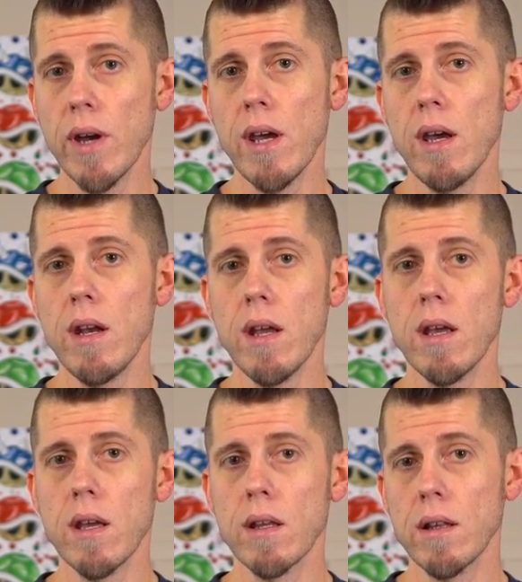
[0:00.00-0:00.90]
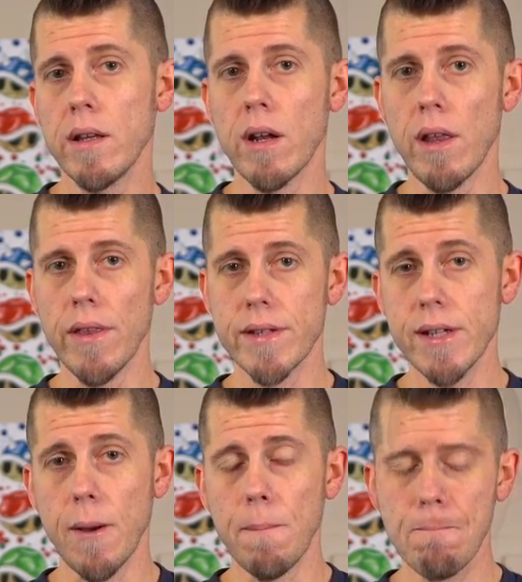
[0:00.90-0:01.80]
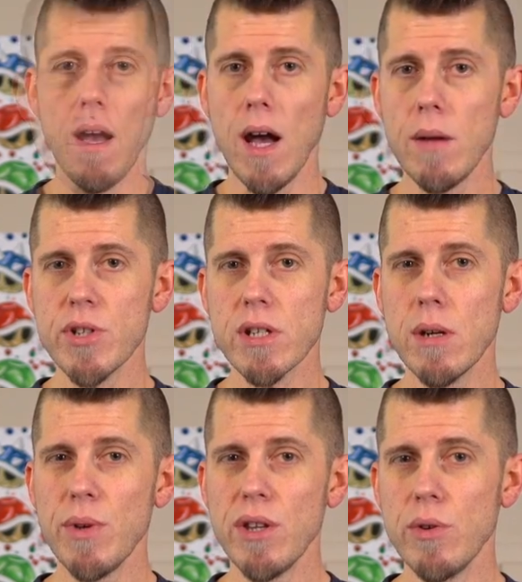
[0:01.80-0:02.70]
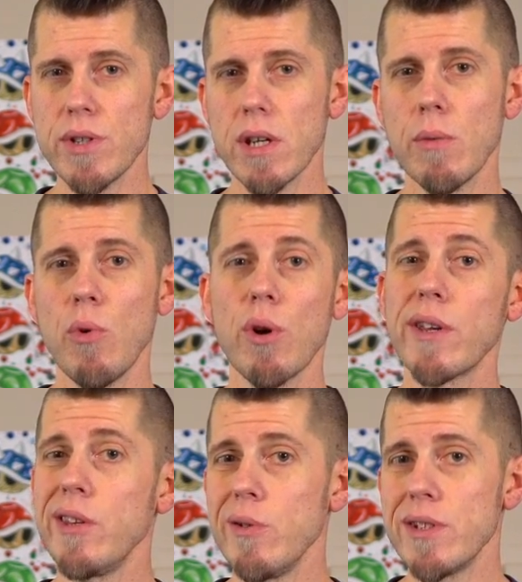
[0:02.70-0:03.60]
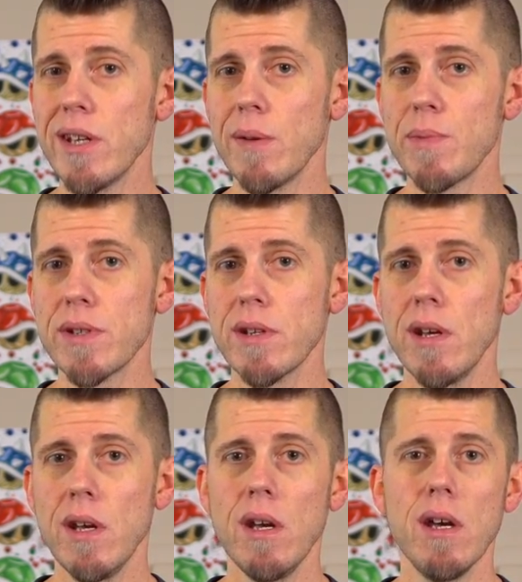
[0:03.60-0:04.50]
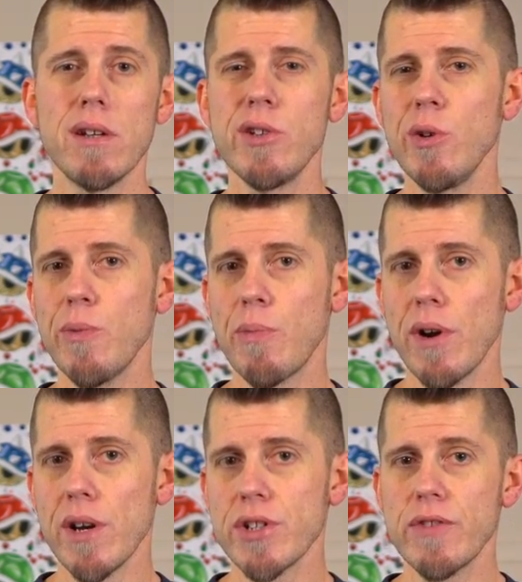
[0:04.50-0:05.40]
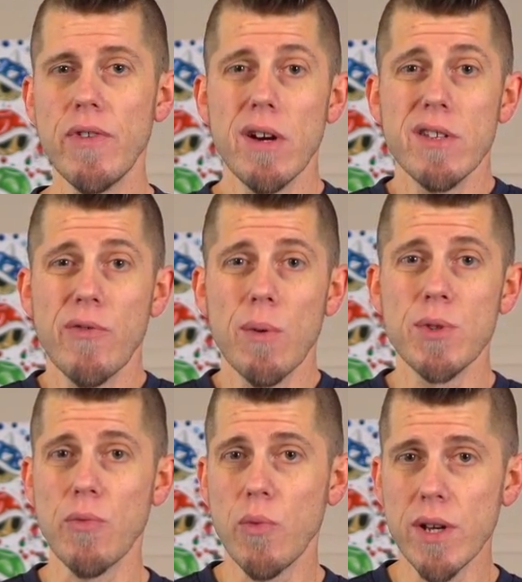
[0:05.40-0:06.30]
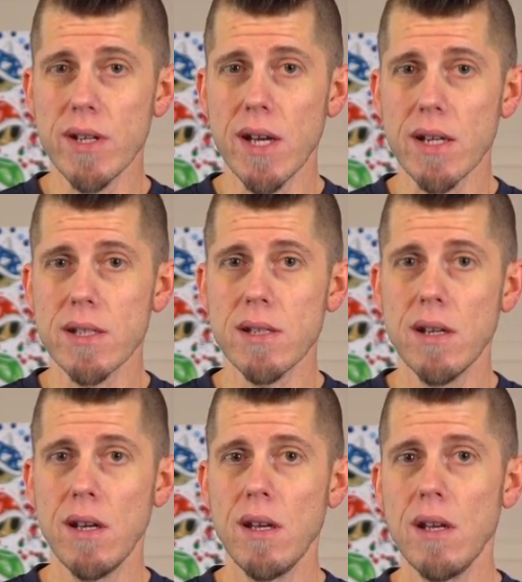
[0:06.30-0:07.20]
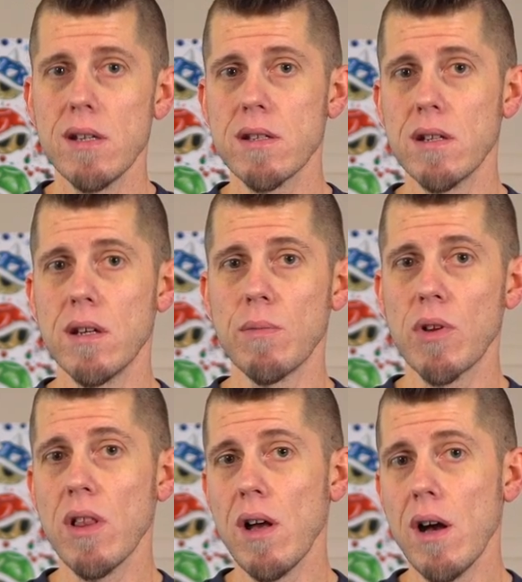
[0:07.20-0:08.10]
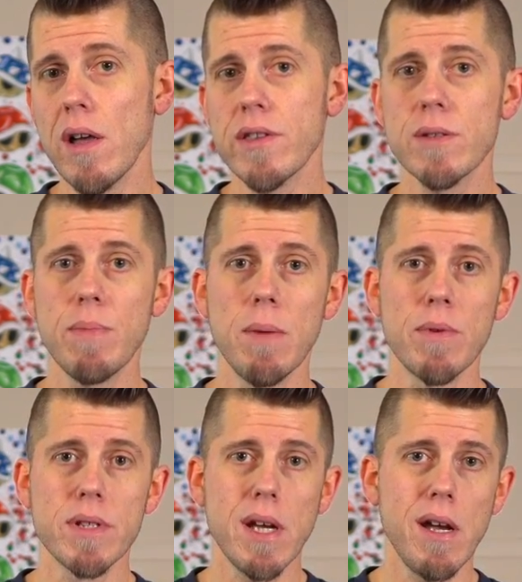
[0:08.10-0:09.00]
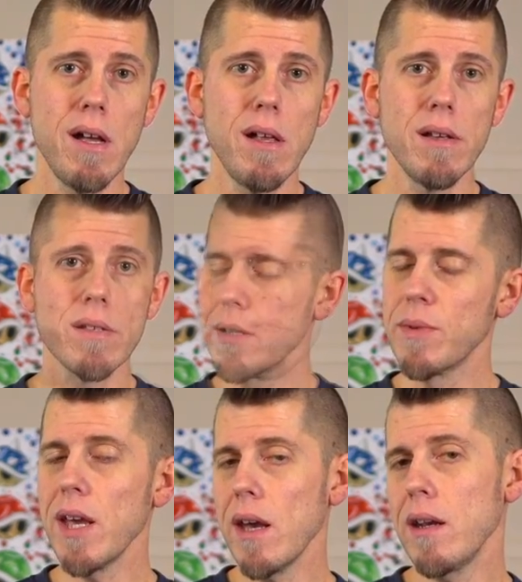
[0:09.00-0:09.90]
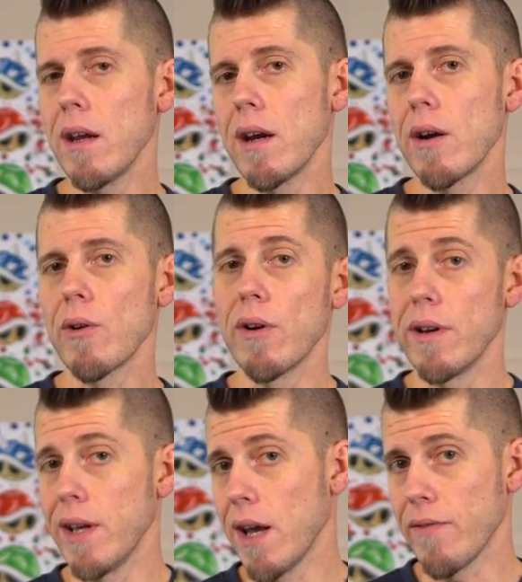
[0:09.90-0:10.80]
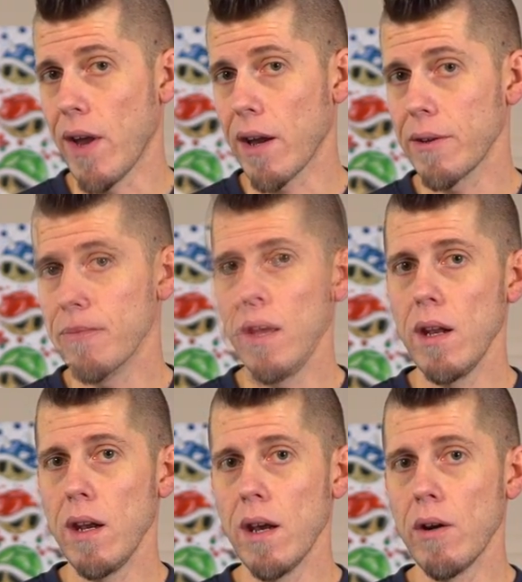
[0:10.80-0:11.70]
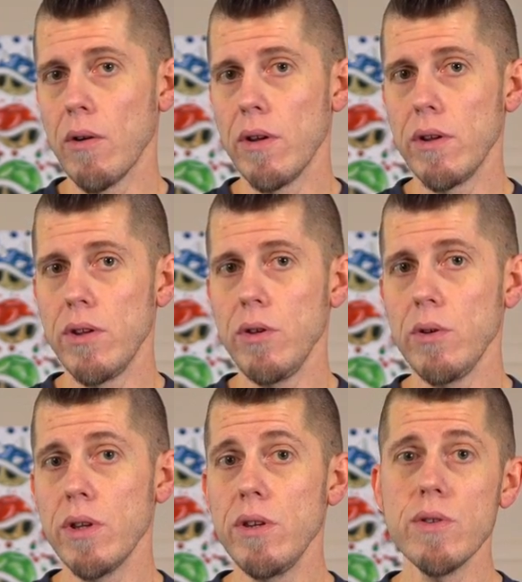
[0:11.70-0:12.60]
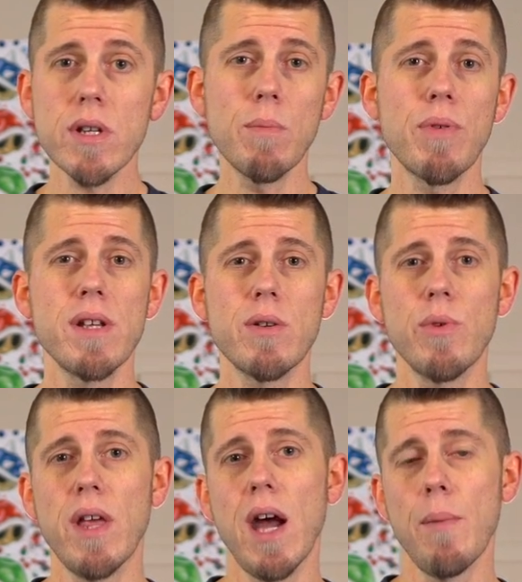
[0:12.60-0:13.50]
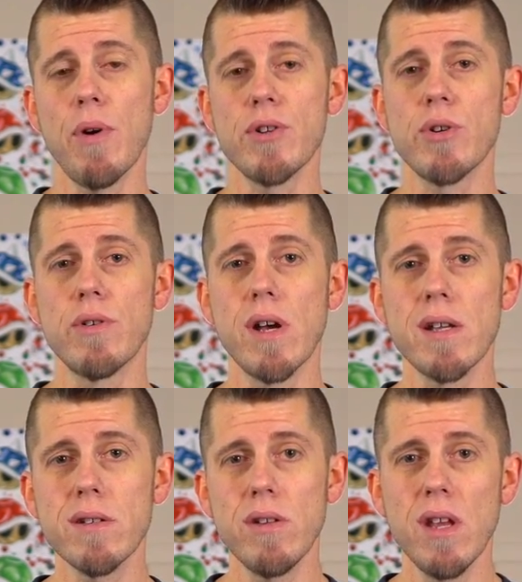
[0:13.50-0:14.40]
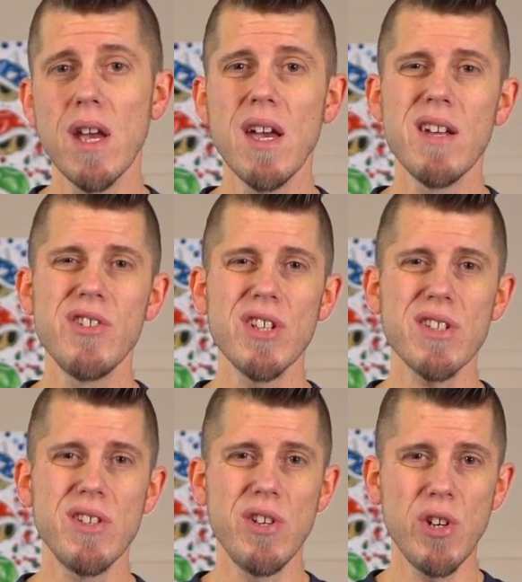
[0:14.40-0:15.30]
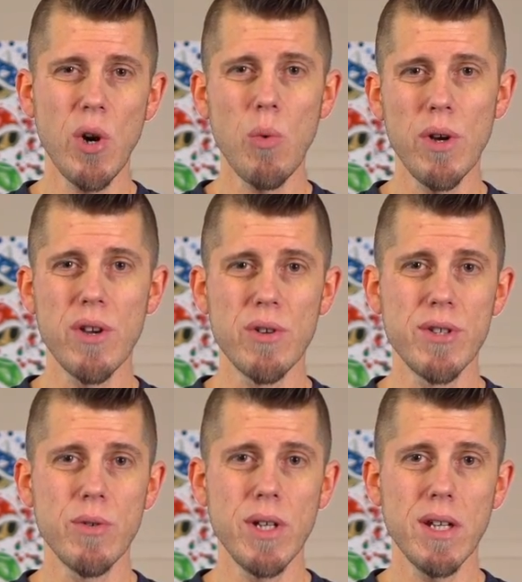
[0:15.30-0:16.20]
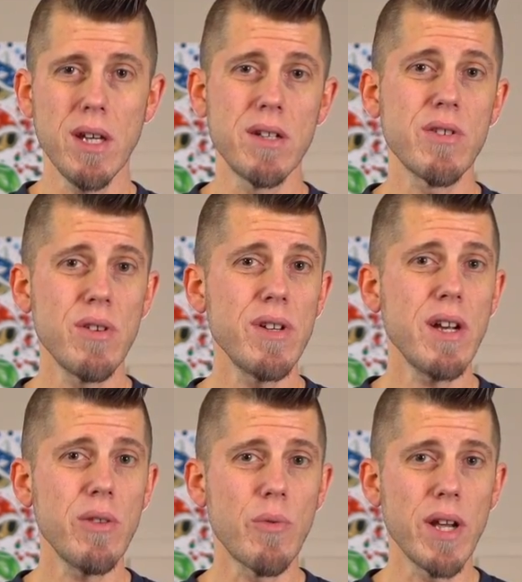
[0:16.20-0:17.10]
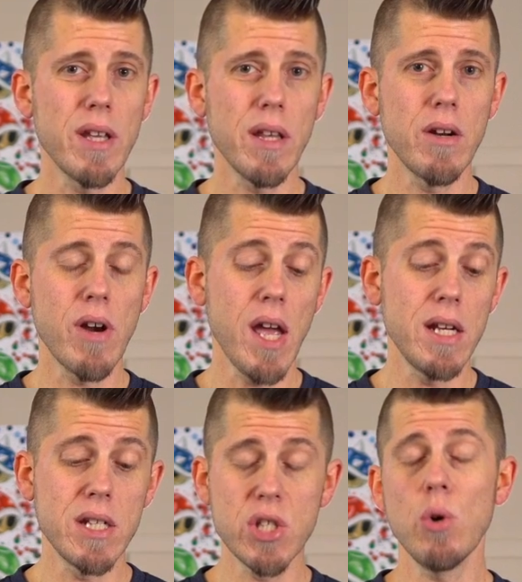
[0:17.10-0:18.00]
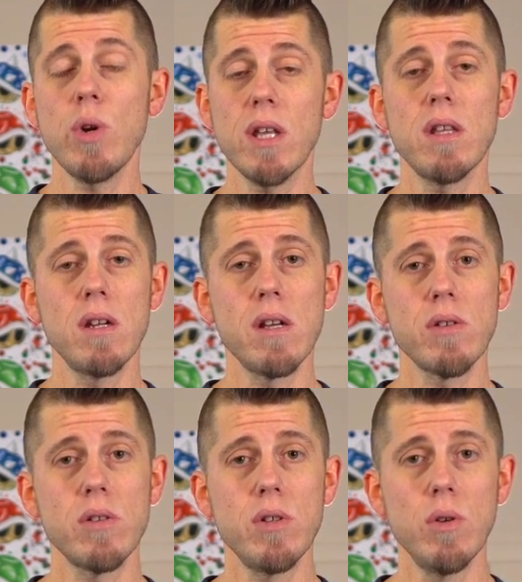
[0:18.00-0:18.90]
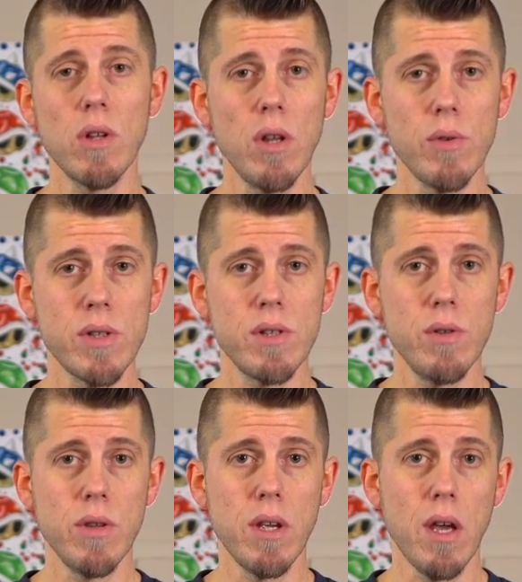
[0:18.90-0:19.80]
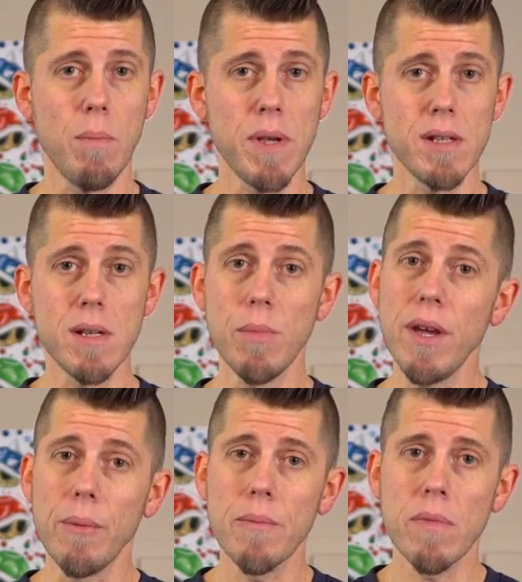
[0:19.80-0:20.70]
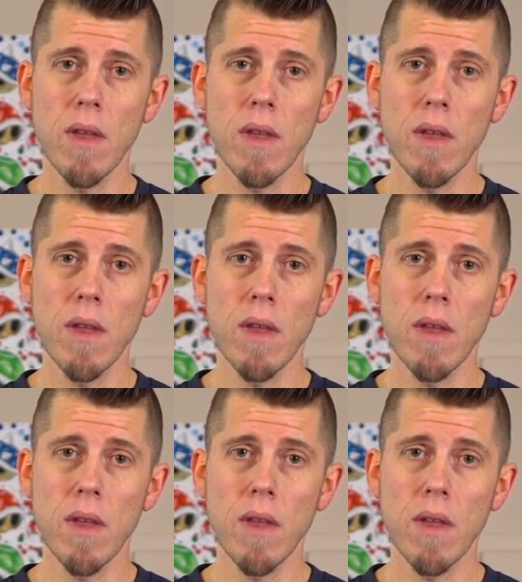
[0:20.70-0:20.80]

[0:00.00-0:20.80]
ahead and clean all of this up. I'm just going to be using more Q-tips, a toothbrush, various forms of Windex, some cloths, paper towels, some canned air, or a data vac. Now, you can use a compressor with a high pressure nozzle. Just know what you're doing and turn down the regulator and don't get the nozzle too close to the PCB.